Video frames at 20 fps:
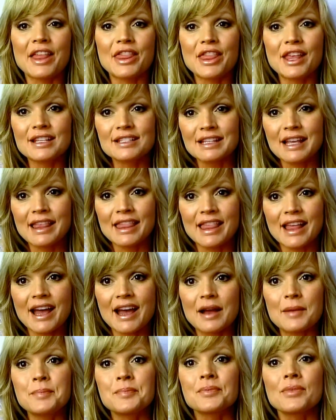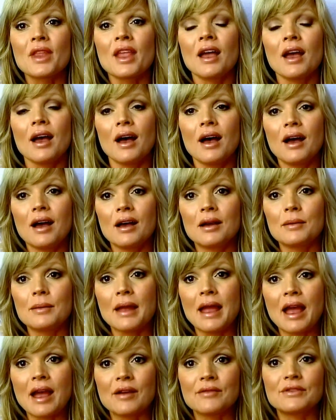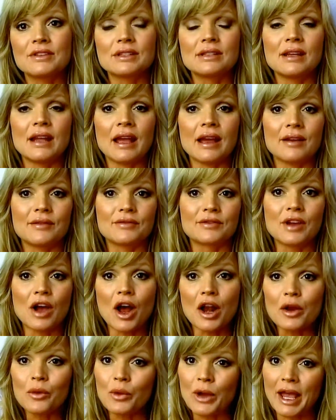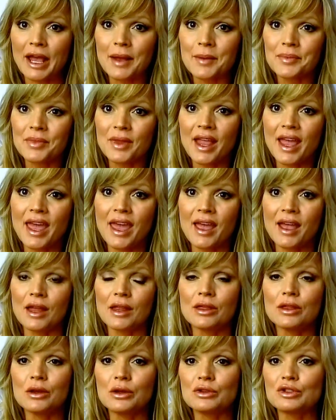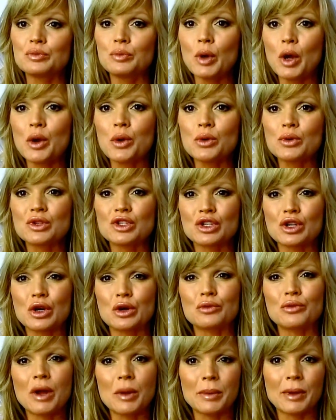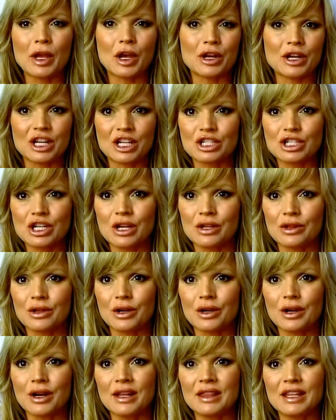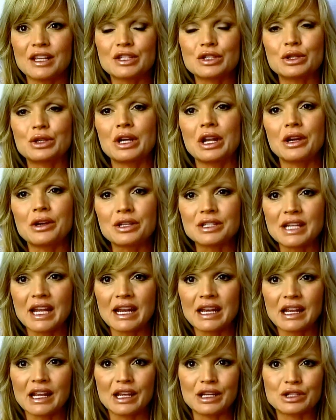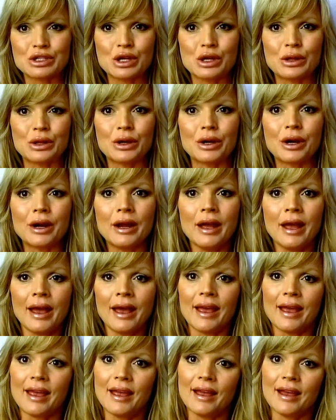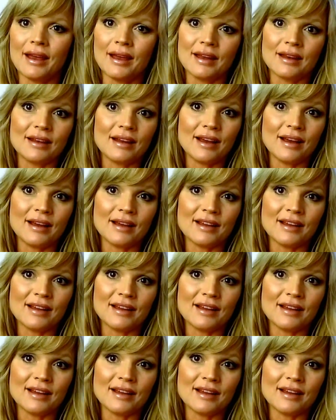things like that. Have gone away, and those bones start rubbing on each other, and they start irritating each other, and